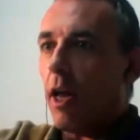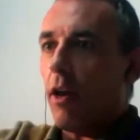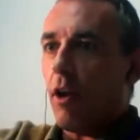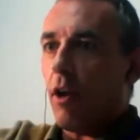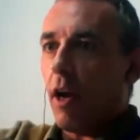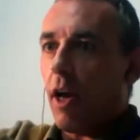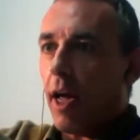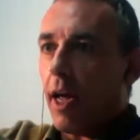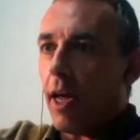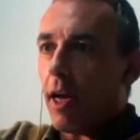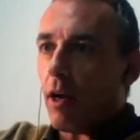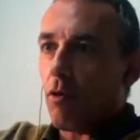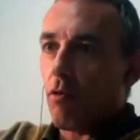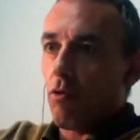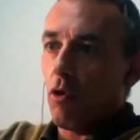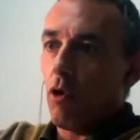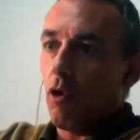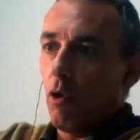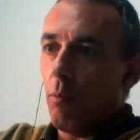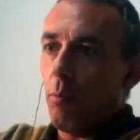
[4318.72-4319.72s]
underlying
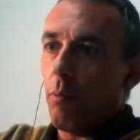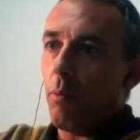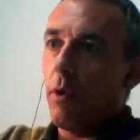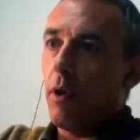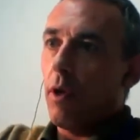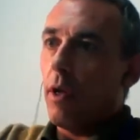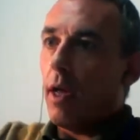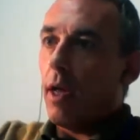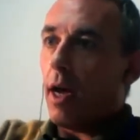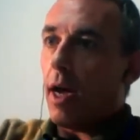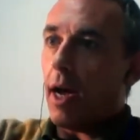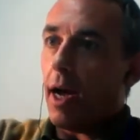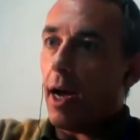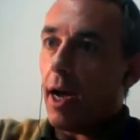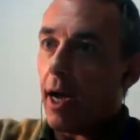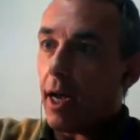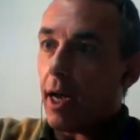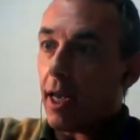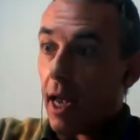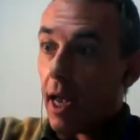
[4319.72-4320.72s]
group
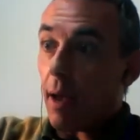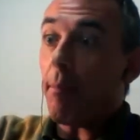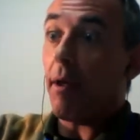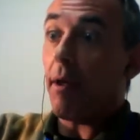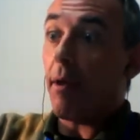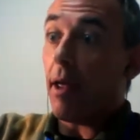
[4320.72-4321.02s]
uh, can